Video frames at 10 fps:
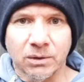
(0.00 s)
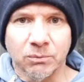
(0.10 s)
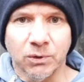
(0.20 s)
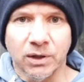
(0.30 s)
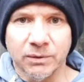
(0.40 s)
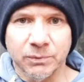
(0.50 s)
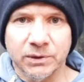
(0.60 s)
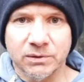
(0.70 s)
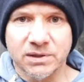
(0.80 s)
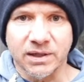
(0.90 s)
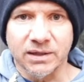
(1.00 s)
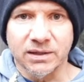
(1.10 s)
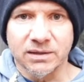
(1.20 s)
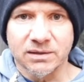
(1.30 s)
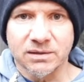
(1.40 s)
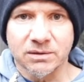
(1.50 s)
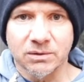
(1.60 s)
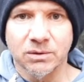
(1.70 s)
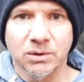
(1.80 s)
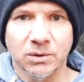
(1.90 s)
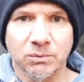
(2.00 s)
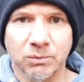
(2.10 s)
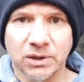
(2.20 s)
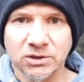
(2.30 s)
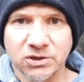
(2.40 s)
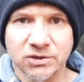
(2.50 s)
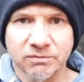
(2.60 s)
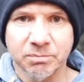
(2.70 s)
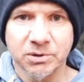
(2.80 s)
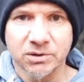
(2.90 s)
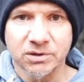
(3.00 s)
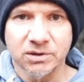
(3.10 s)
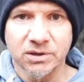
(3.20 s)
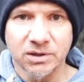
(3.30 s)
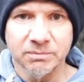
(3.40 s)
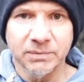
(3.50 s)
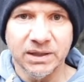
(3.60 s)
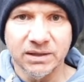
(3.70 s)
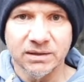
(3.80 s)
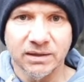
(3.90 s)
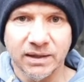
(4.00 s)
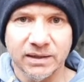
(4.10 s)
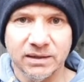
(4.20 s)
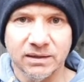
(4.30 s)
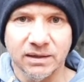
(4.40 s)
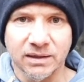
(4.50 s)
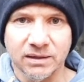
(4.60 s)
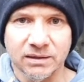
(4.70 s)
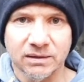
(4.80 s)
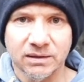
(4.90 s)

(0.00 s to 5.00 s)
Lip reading: What I will say is, once you've put your meat and that in there,